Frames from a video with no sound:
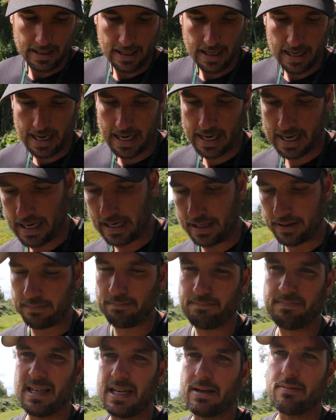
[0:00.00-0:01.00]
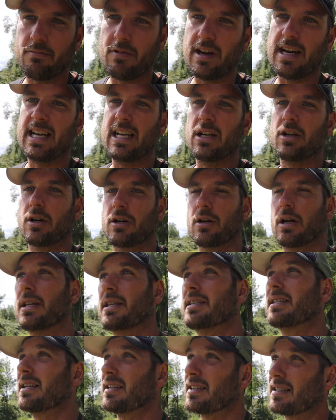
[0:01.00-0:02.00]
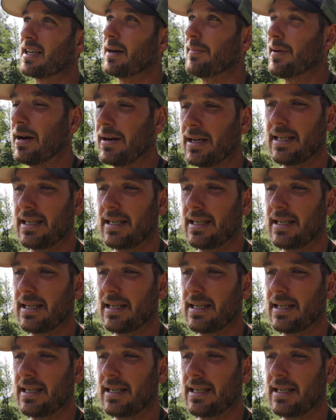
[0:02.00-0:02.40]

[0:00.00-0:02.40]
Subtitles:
That didn't really look like the sun's come out,